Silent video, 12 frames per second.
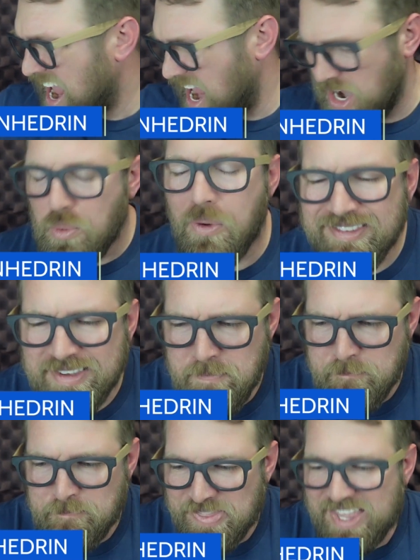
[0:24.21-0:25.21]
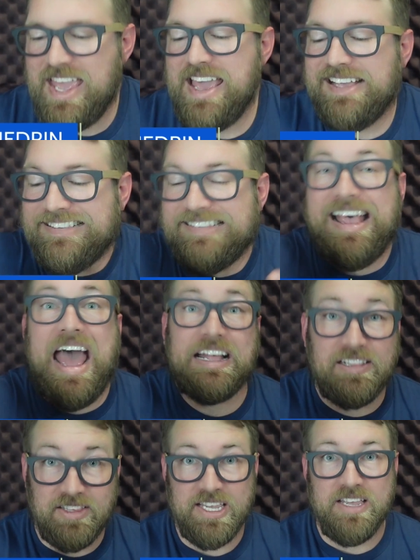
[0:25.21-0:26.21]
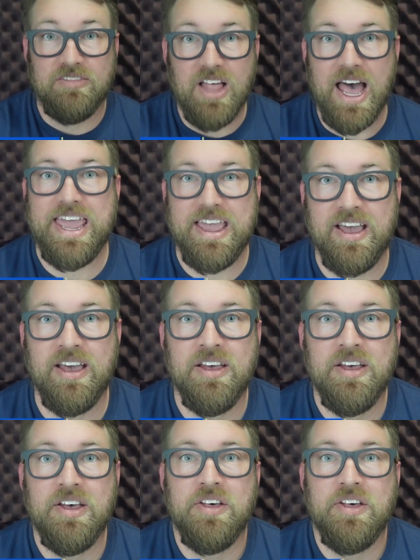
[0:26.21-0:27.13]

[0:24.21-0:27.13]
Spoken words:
and it wasn't exactly like